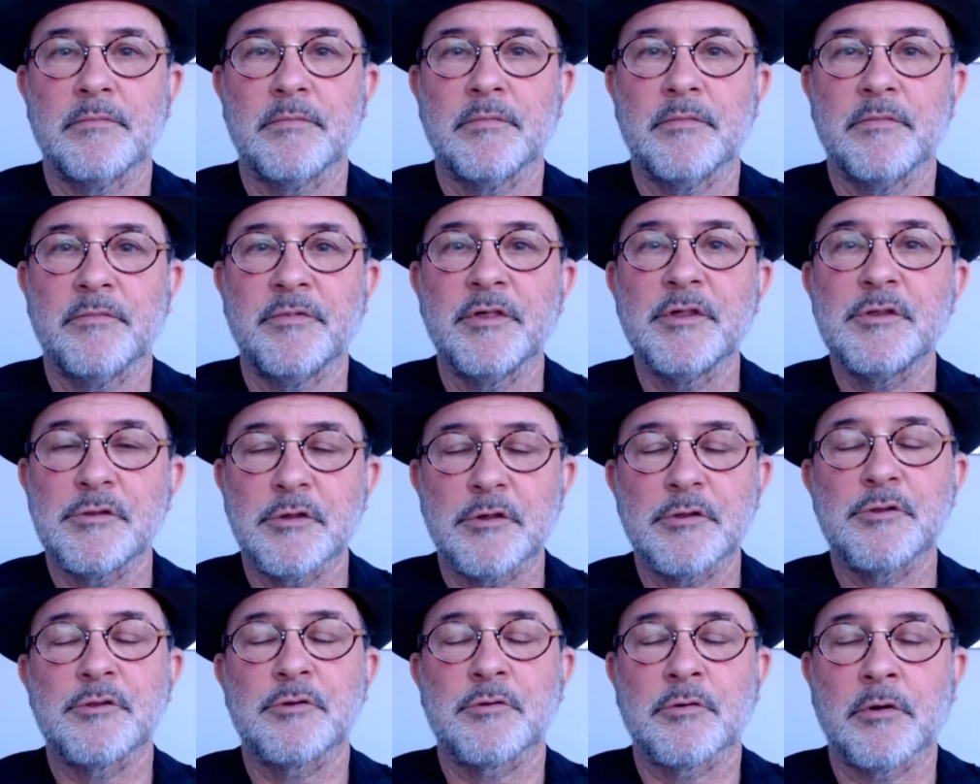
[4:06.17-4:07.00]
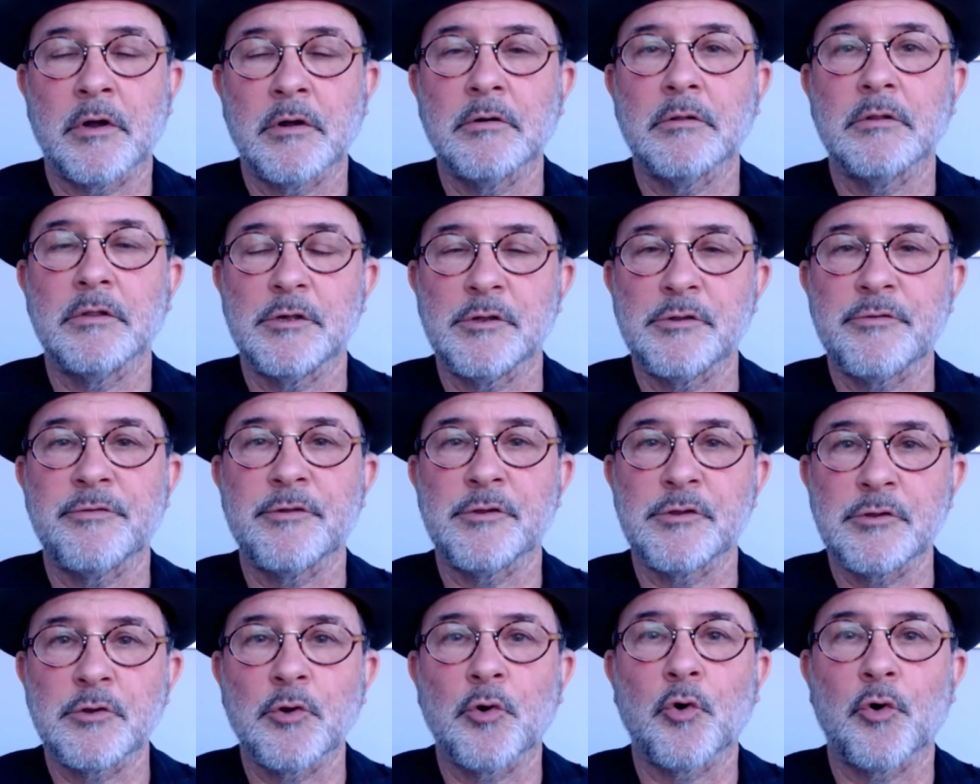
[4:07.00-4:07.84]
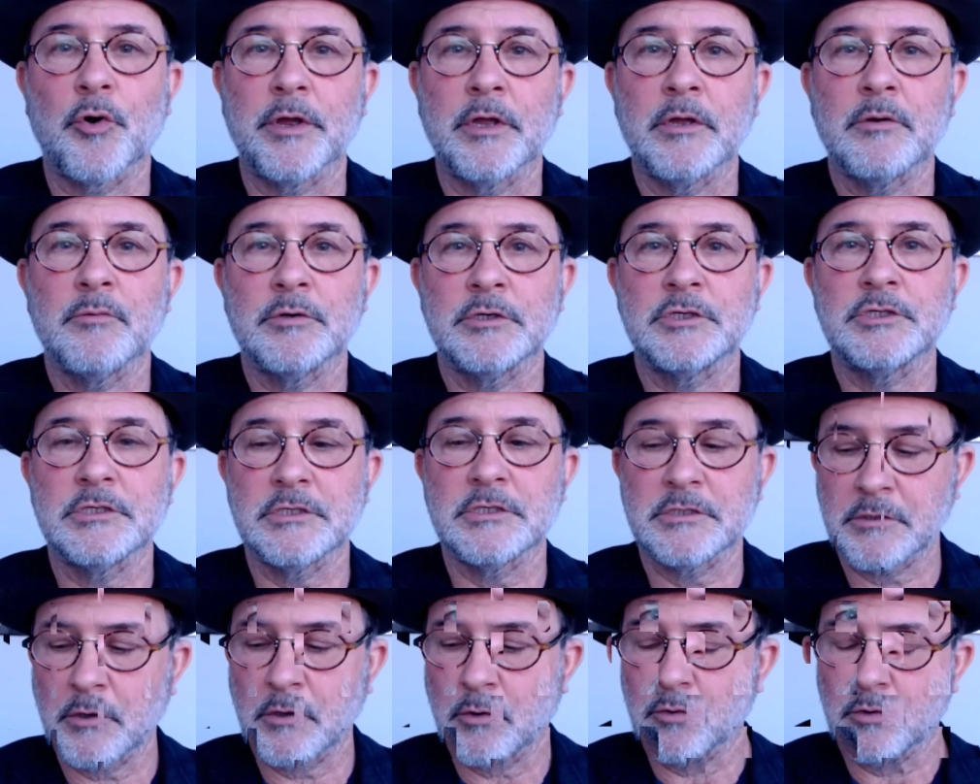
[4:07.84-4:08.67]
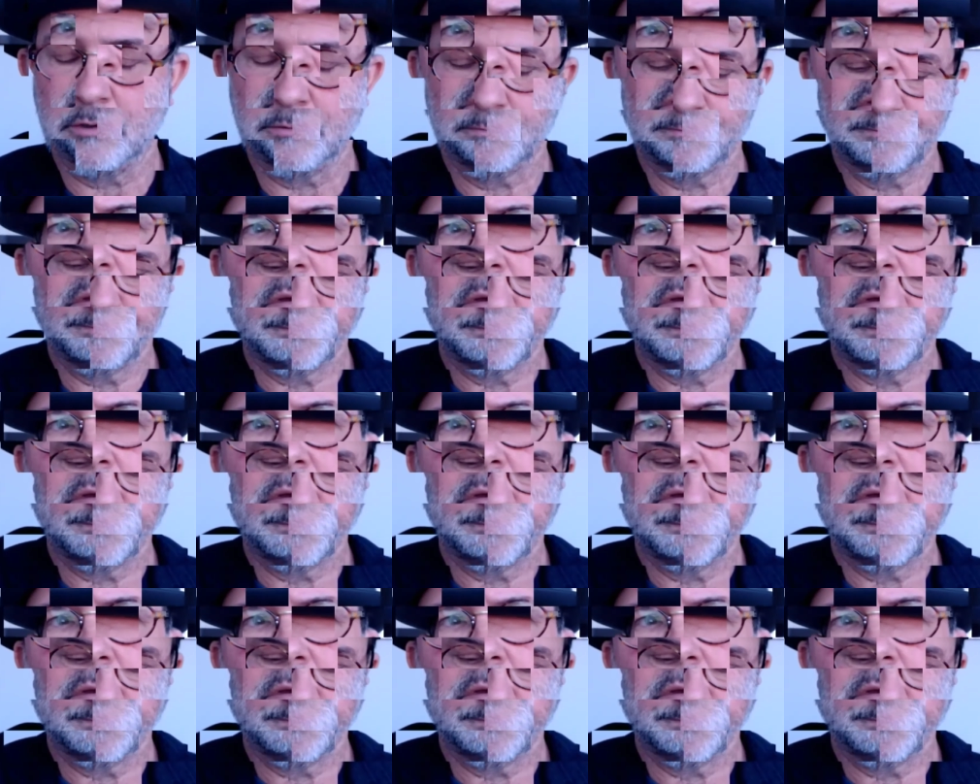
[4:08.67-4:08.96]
this struggle is the story which is told.